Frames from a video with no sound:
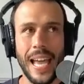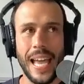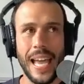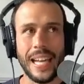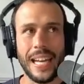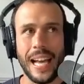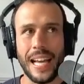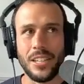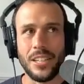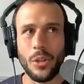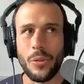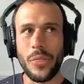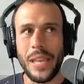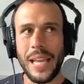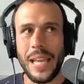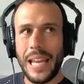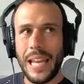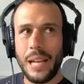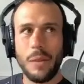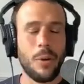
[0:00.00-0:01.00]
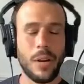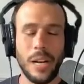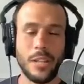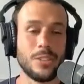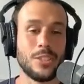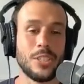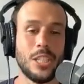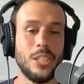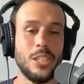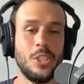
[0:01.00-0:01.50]
And I don't think anyone
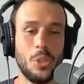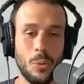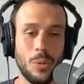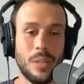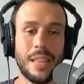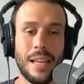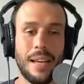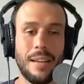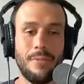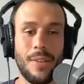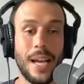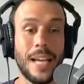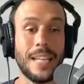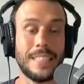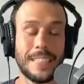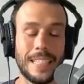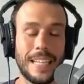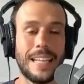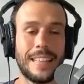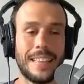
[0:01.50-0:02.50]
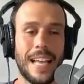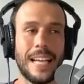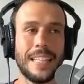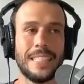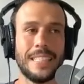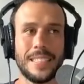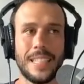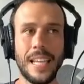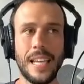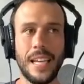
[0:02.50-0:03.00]
else can do it that fast at
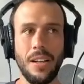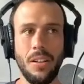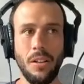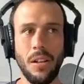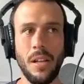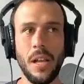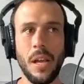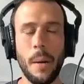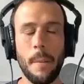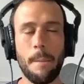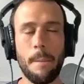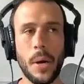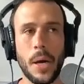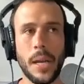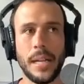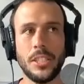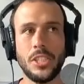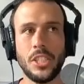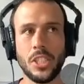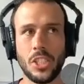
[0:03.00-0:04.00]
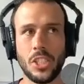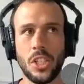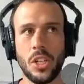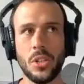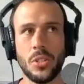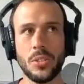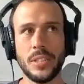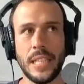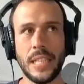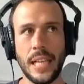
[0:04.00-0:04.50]
that scale. But it just
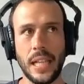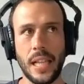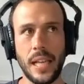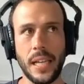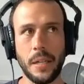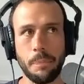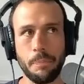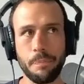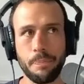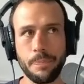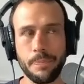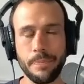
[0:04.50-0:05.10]
shows that, like,